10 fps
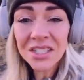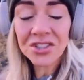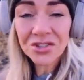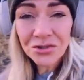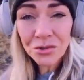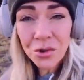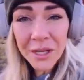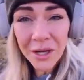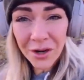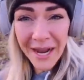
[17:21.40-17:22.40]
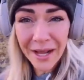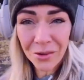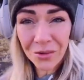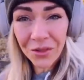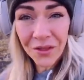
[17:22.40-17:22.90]
it's destroying our
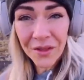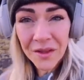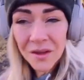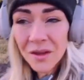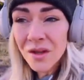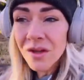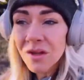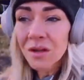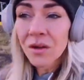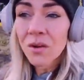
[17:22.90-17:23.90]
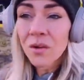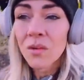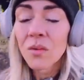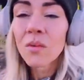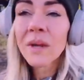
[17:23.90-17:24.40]
health.
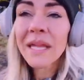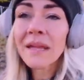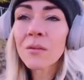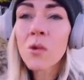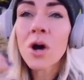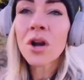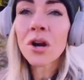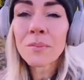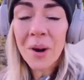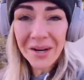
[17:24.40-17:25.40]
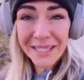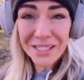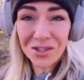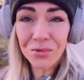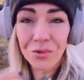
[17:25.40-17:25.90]
We want our
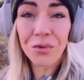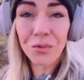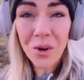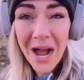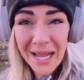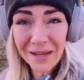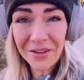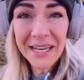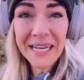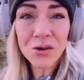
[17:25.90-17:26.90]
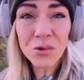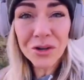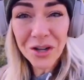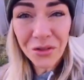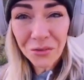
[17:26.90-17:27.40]
bodies to thrive. And in
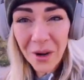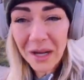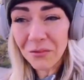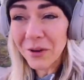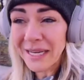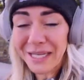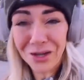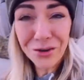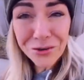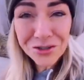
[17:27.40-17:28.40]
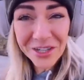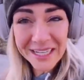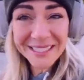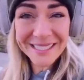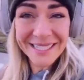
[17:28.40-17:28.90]
order to thrive, we need
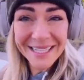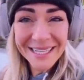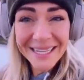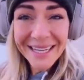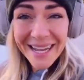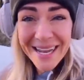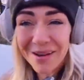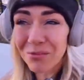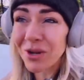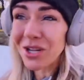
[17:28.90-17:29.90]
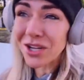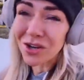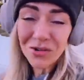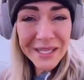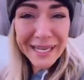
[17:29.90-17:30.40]
nutrients. And when you
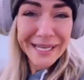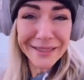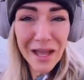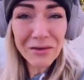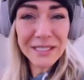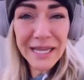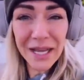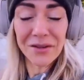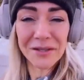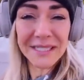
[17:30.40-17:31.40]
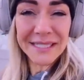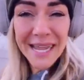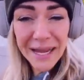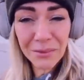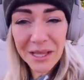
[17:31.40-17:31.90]
can only eat a thousand calories a
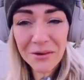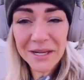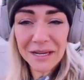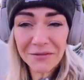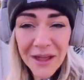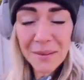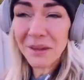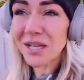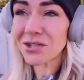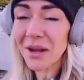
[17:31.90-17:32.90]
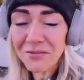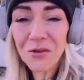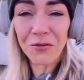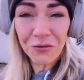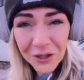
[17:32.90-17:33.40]
day without getting fat because you have
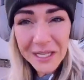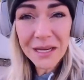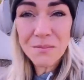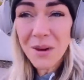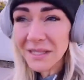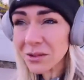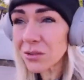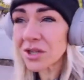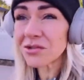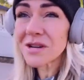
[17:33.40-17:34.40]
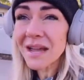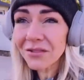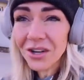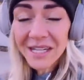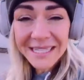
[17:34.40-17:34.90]
no freaking muscle and you're
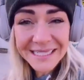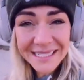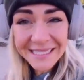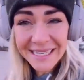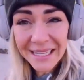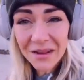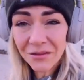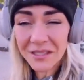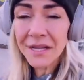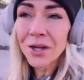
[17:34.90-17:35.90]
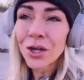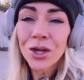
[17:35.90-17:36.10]
never hitting intensity levels,